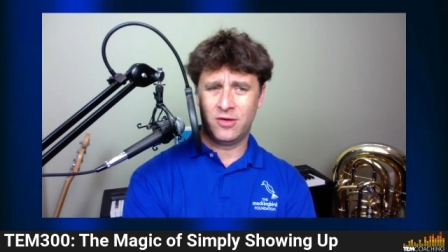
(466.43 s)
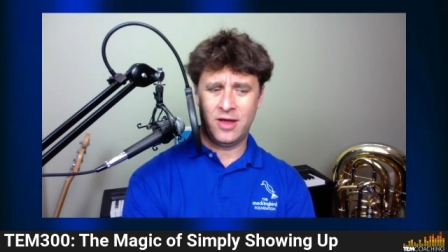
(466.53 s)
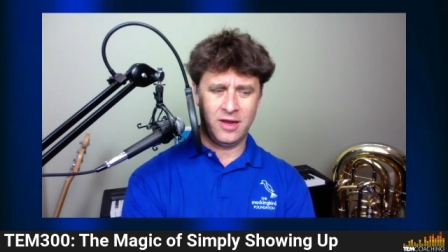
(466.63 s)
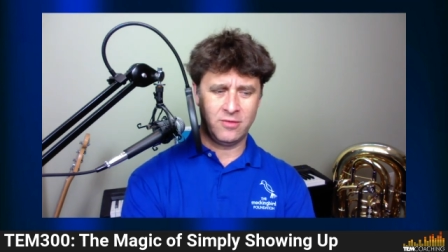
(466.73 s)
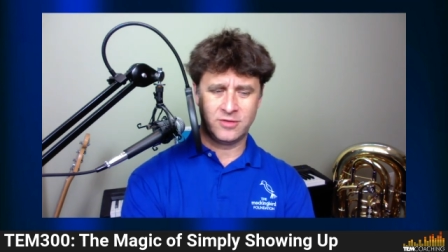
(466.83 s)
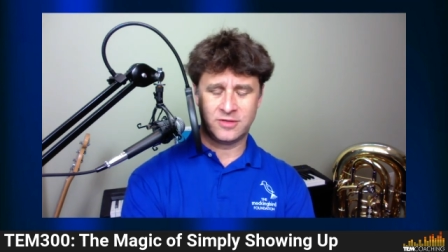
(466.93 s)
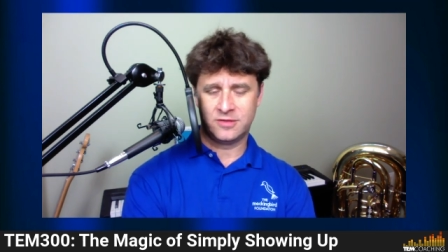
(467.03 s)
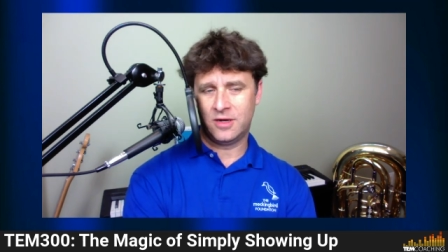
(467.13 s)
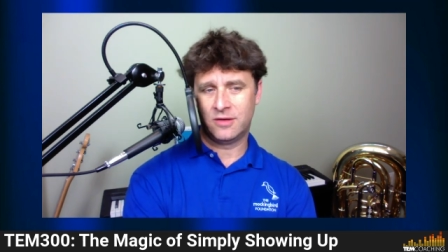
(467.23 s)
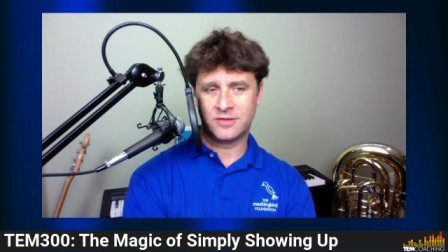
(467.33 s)
Although I, I,
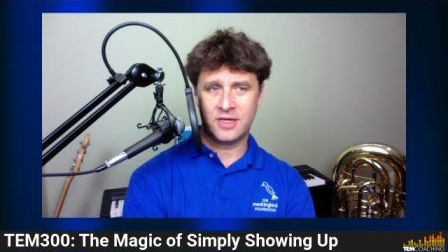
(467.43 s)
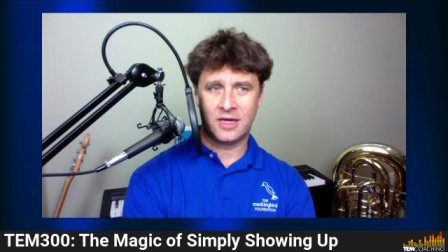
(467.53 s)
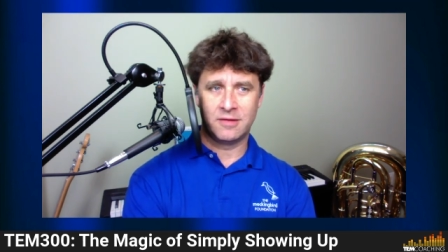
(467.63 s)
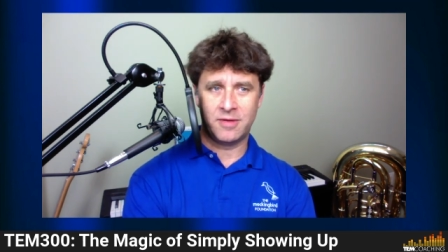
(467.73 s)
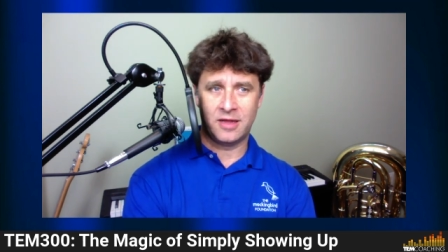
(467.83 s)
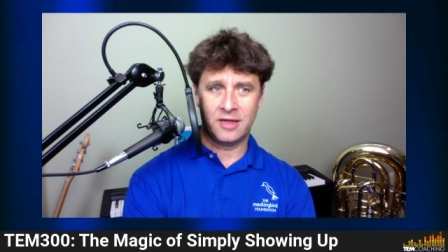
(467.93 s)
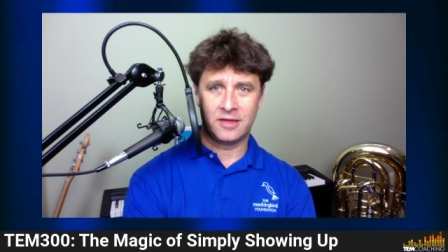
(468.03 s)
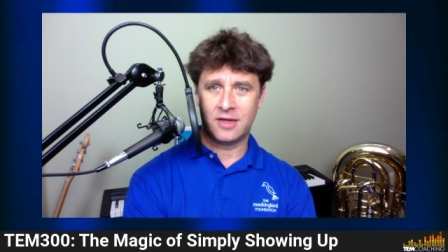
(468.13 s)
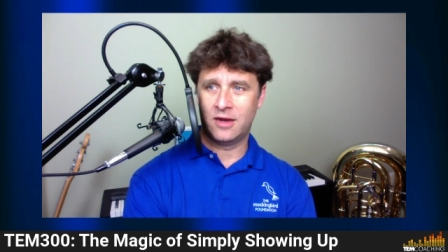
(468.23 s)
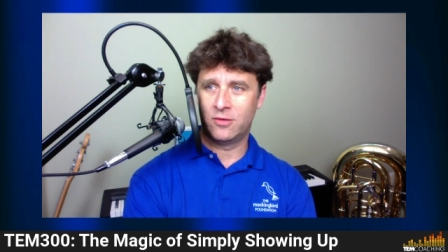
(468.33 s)
was, you know, I was thinking about
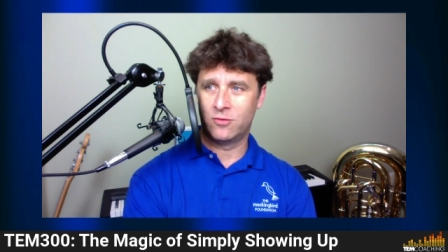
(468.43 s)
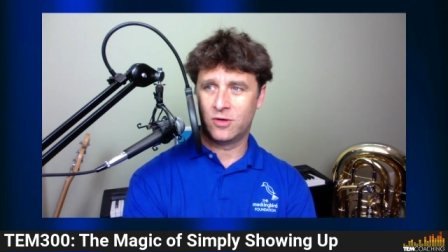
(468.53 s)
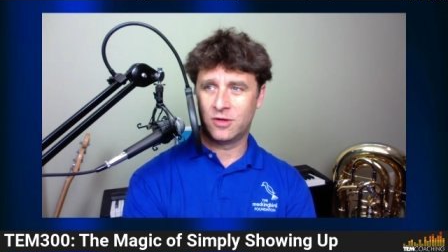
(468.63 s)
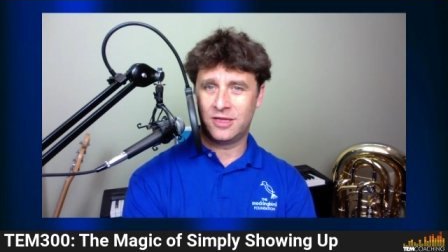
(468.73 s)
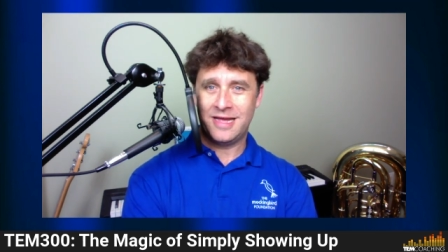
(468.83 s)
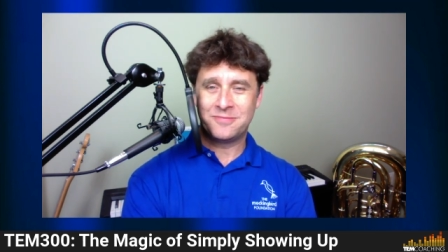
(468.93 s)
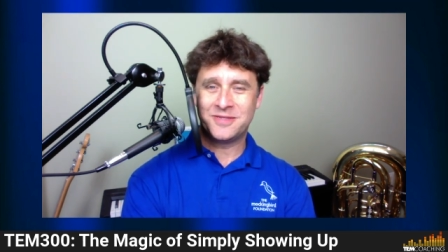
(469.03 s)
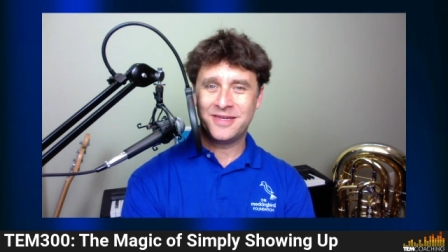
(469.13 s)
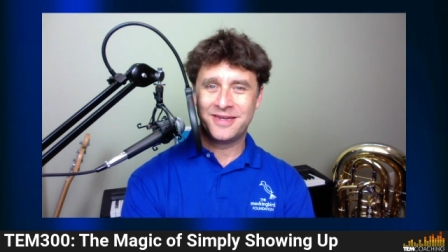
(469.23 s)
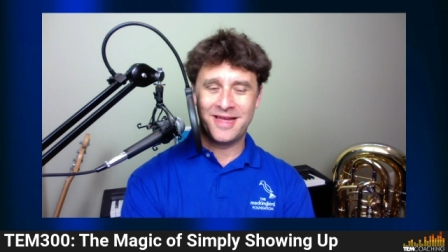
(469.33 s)
like kind of the world
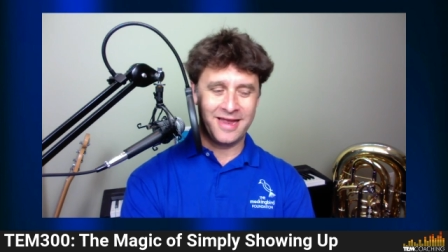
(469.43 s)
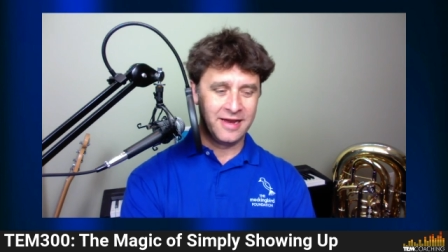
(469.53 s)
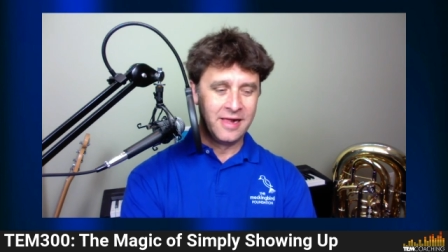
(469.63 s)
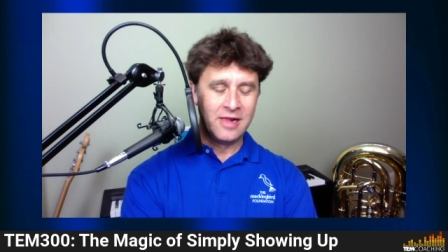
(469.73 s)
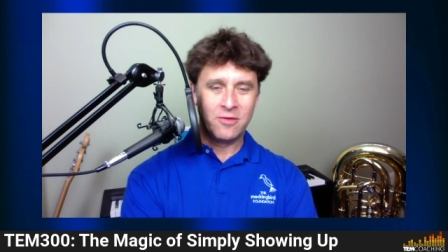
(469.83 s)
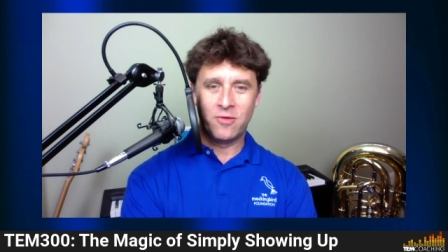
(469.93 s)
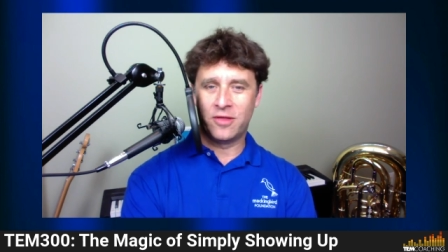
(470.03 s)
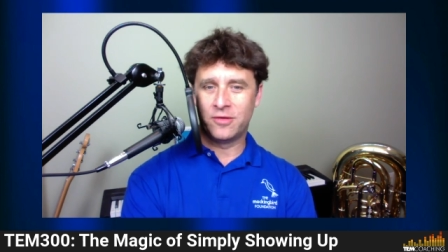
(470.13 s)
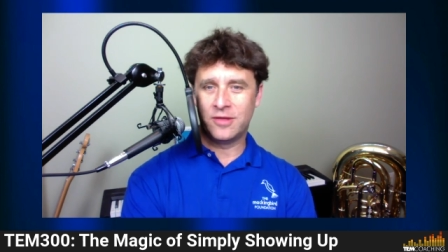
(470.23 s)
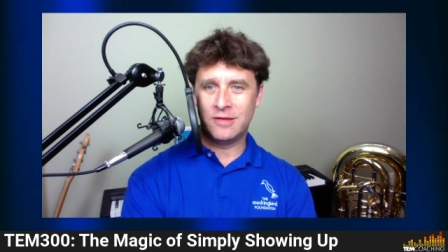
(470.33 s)
collapsing and not
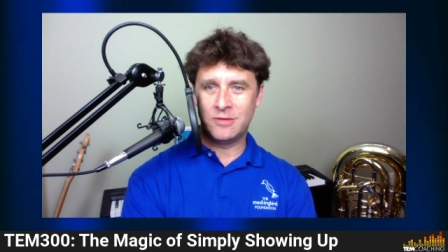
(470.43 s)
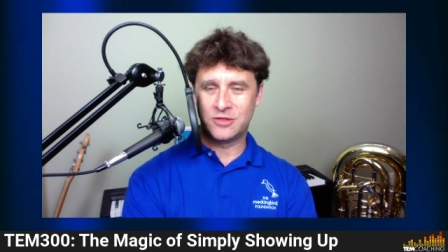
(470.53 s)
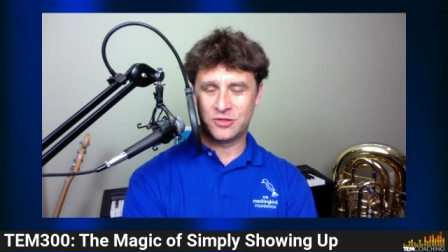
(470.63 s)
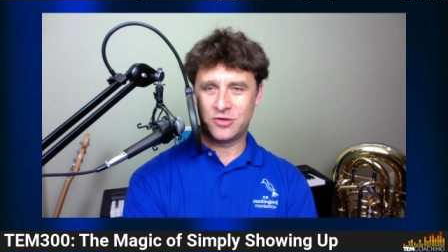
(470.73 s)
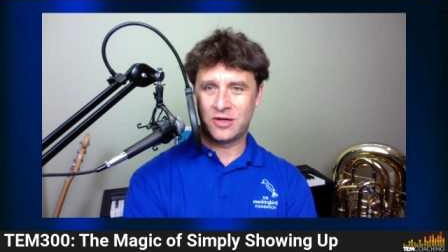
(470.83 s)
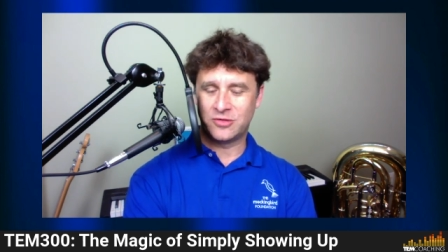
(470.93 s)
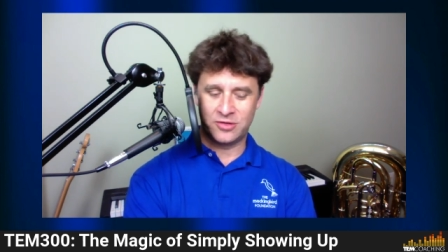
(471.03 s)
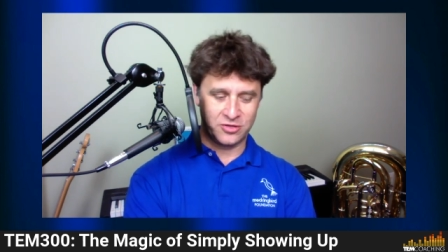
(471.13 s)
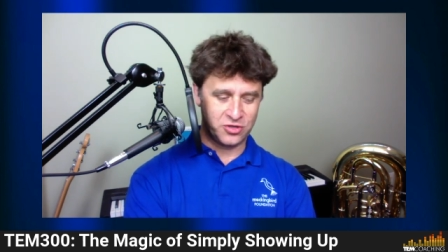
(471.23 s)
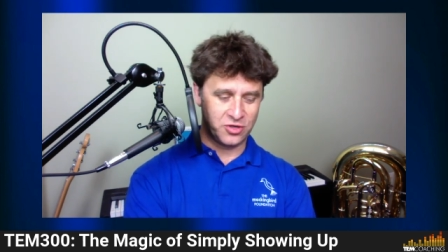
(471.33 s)
whether the music
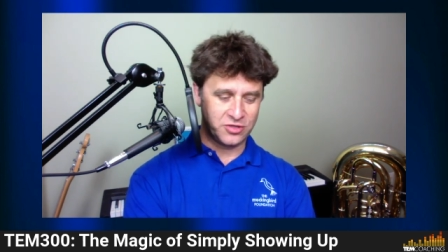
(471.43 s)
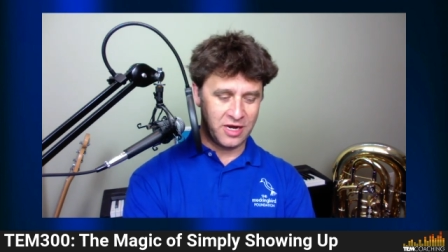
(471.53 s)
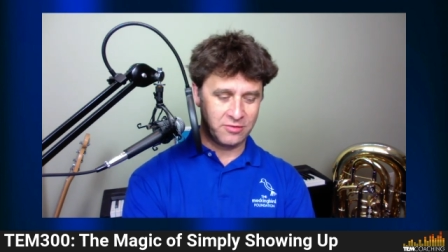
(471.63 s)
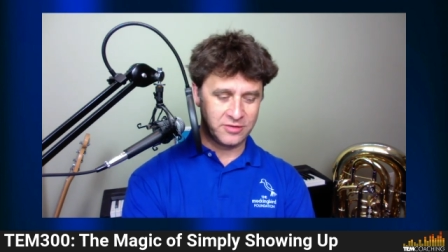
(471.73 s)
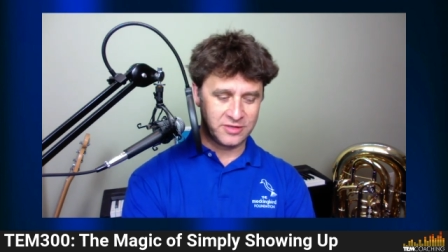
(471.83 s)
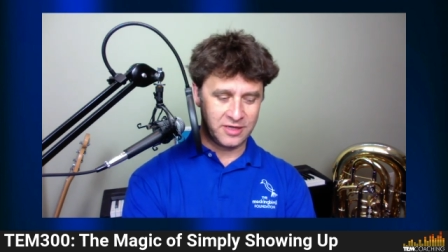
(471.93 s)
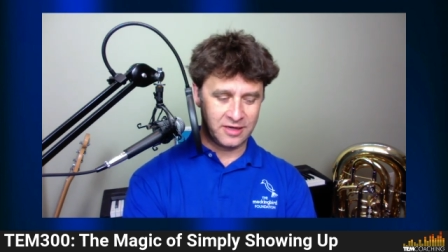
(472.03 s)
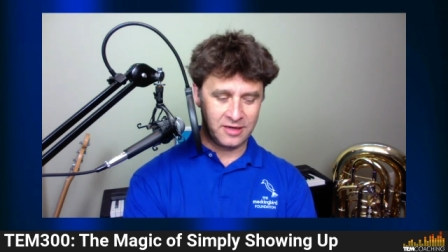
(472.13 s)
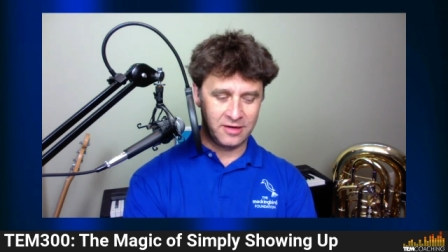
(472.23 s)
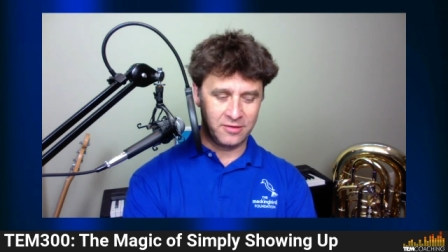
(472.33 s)
director at the church I was,
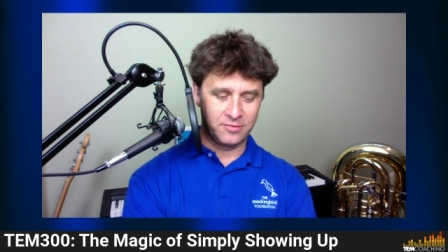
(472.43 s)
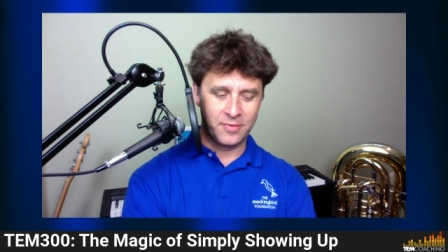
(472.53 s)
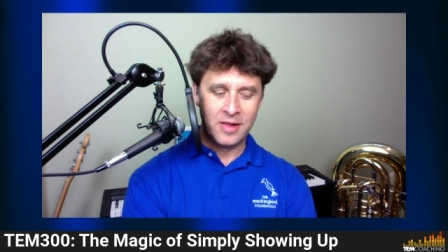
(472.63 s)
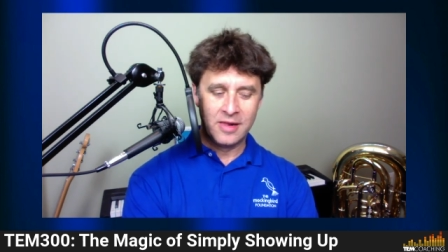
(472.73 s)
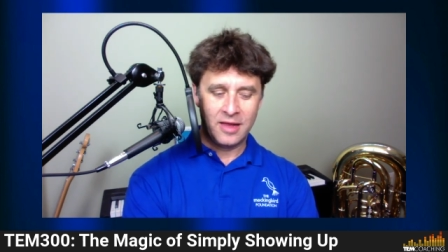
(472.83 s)
uh, you know,